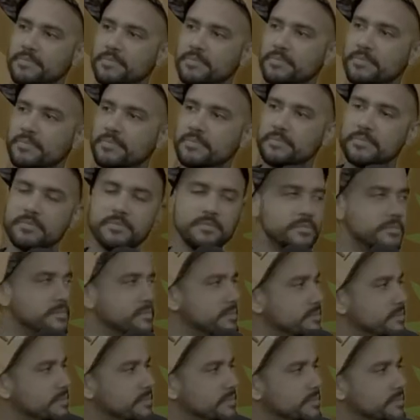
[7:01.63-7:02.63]

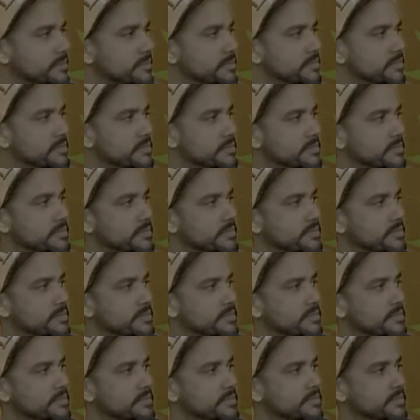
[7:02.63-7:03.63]

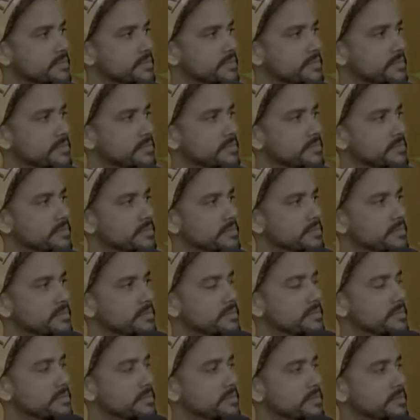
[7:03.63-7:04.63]

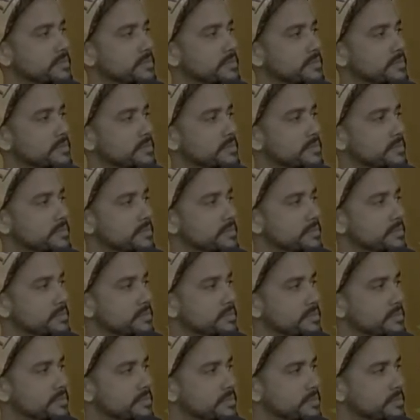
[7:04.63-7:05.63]

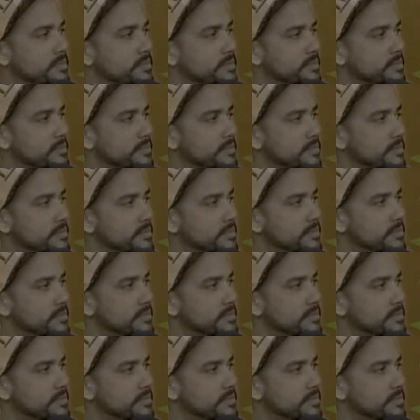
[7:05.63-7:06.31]
(not speaking)